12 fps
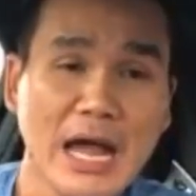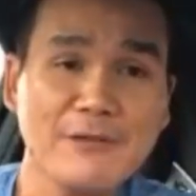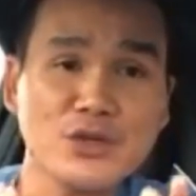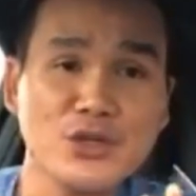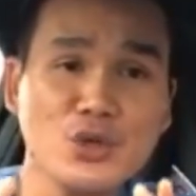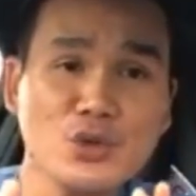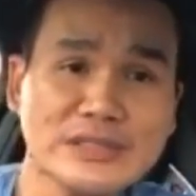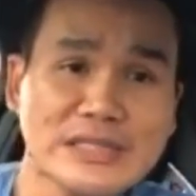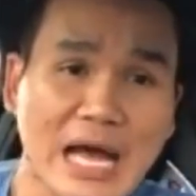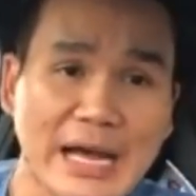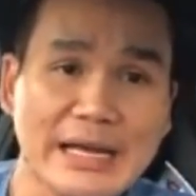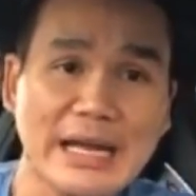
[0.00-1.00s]
After you
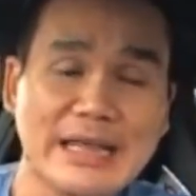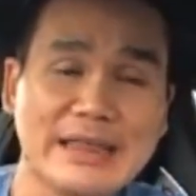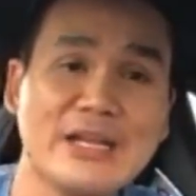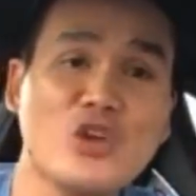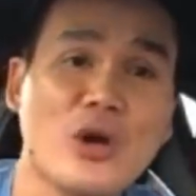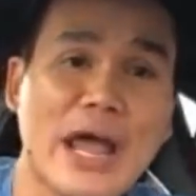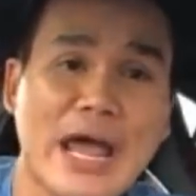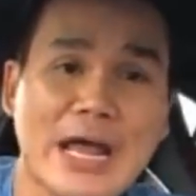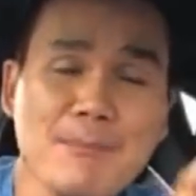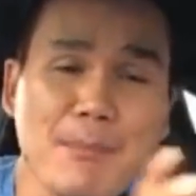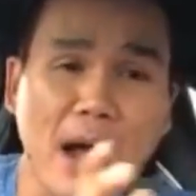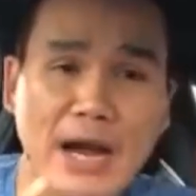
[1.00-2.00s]
sign, and then your
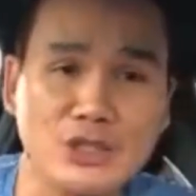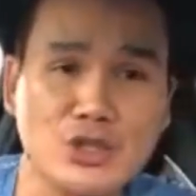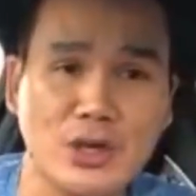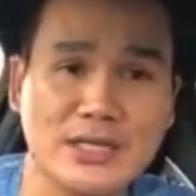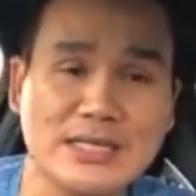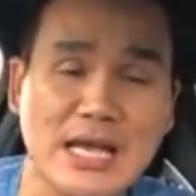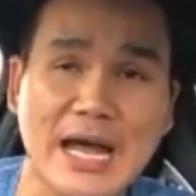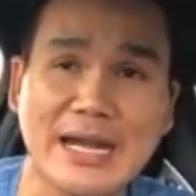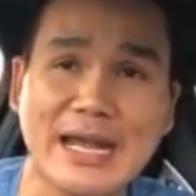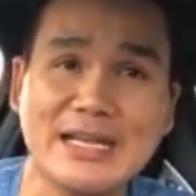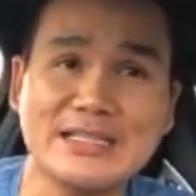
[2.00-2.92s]
end buyer is going to sign.